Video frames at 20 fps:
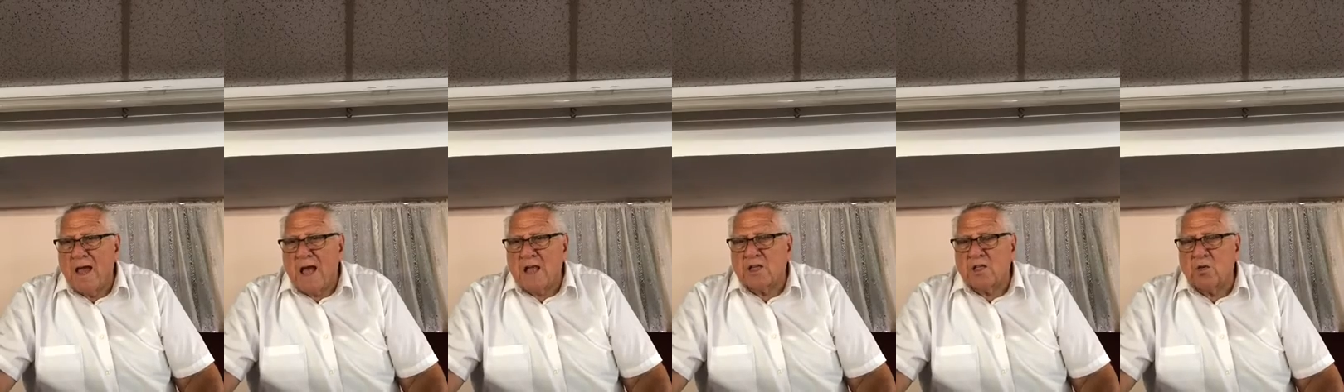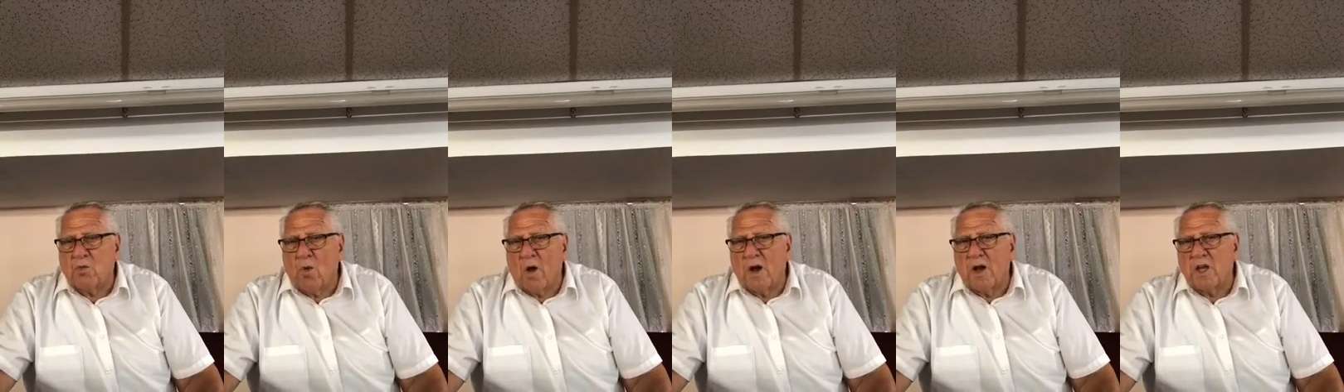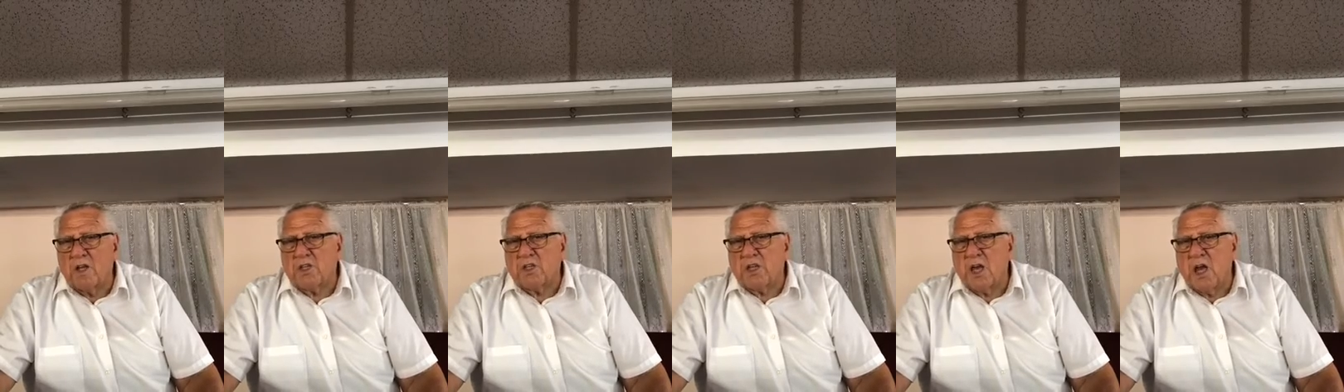that's the
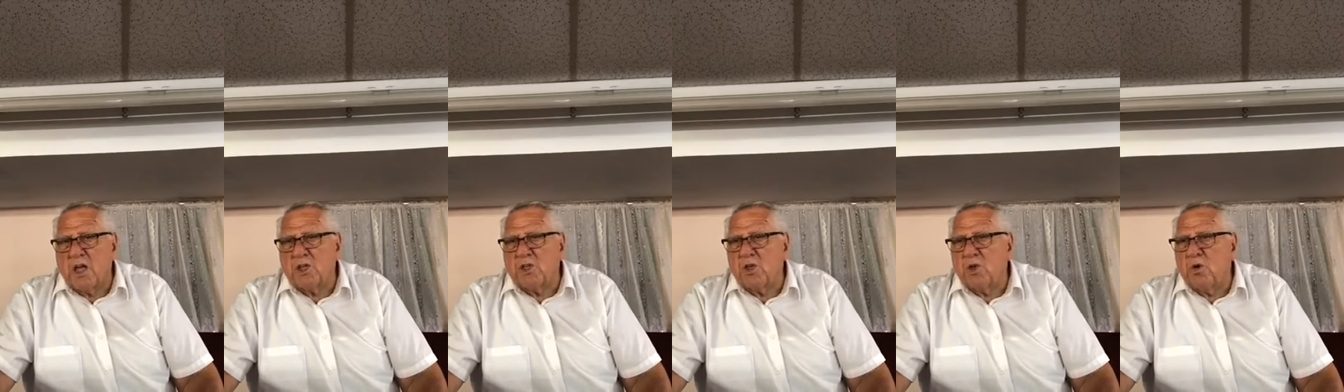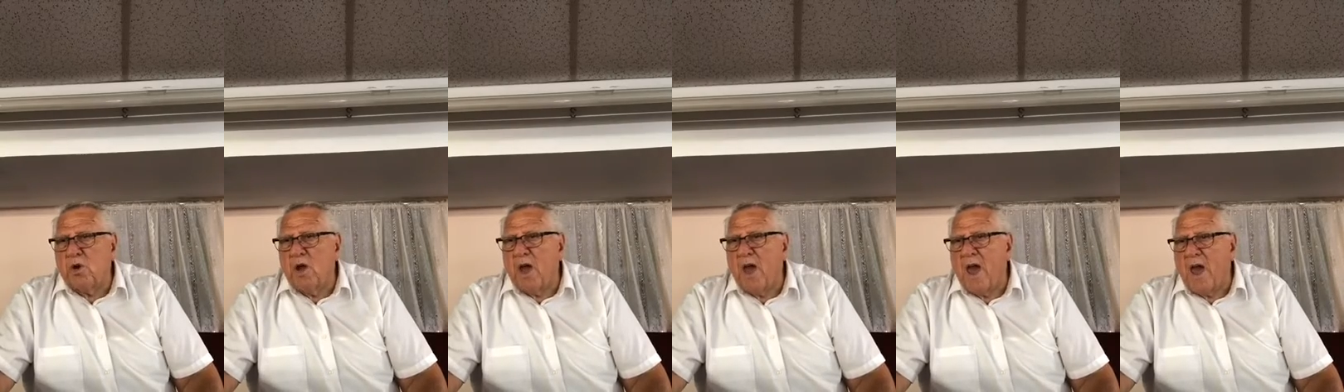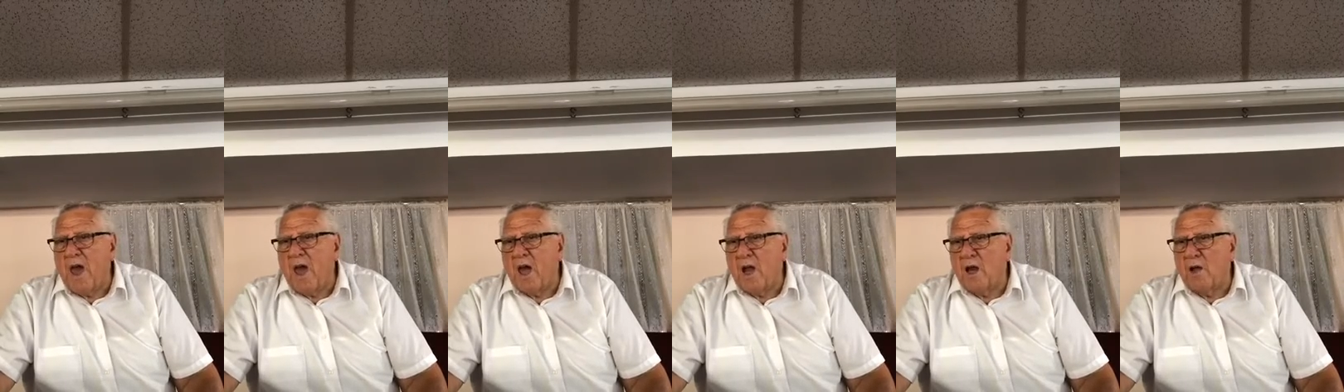one that sends you to
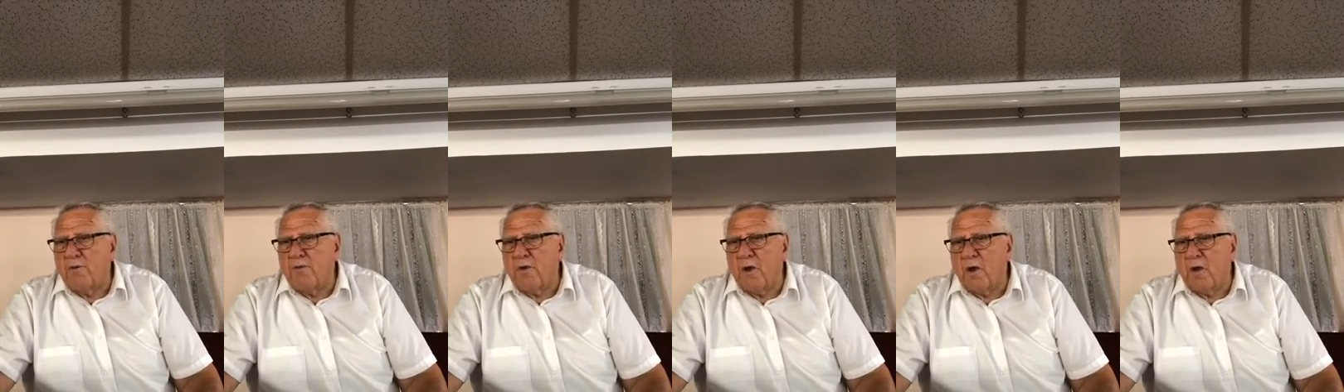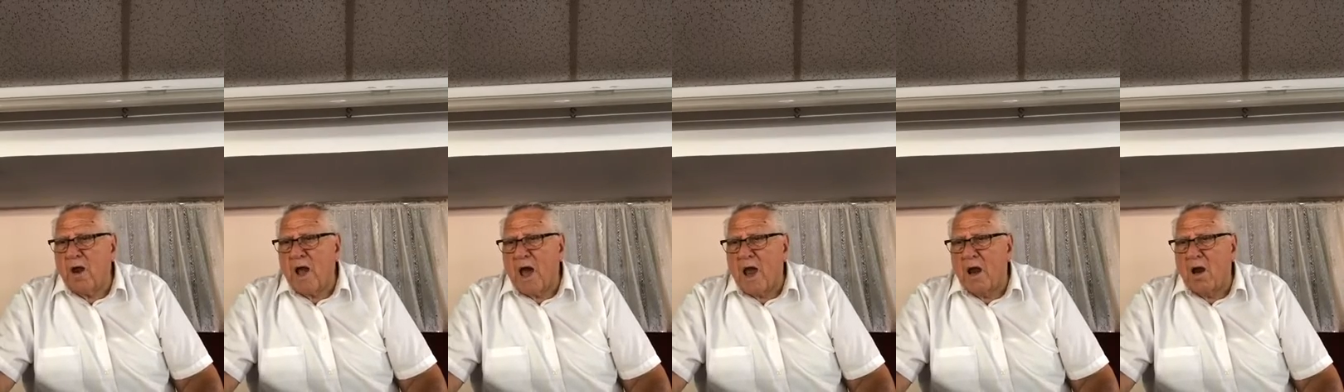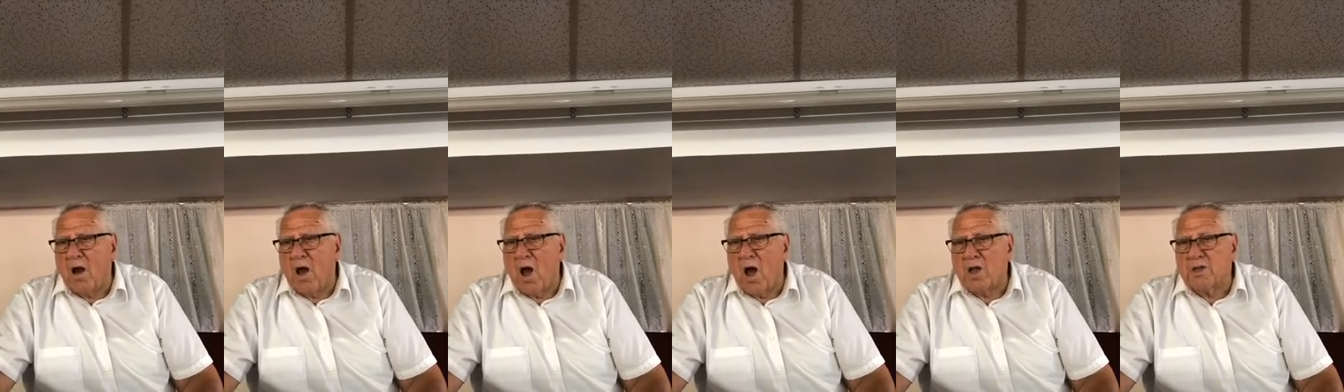hell if you're
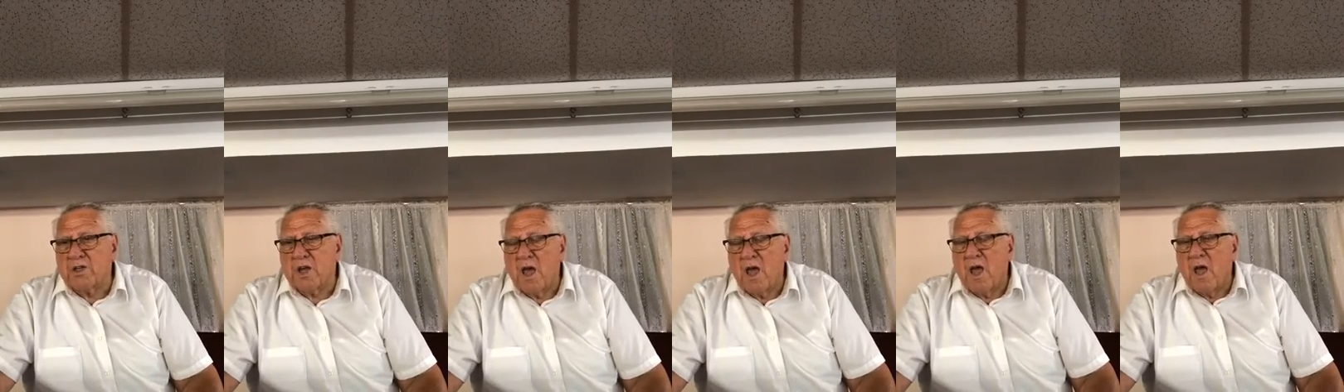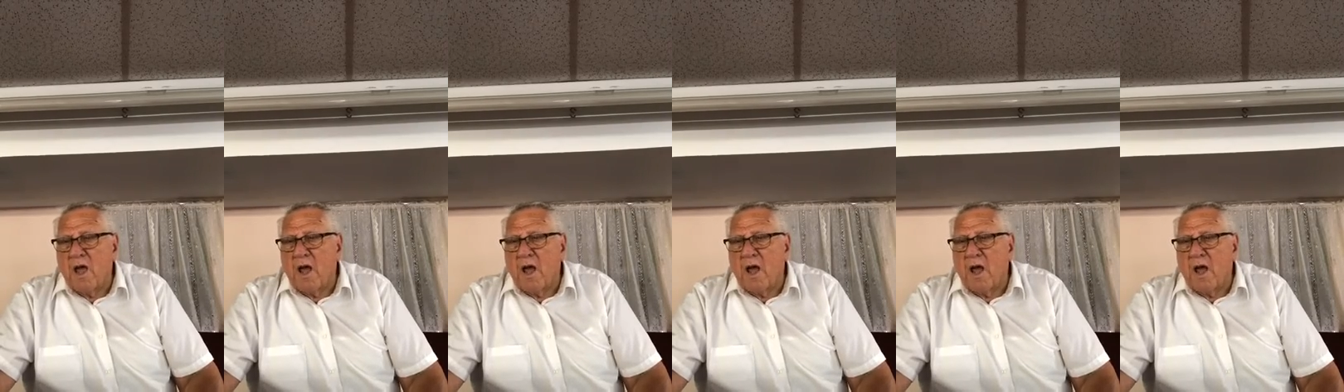not lost,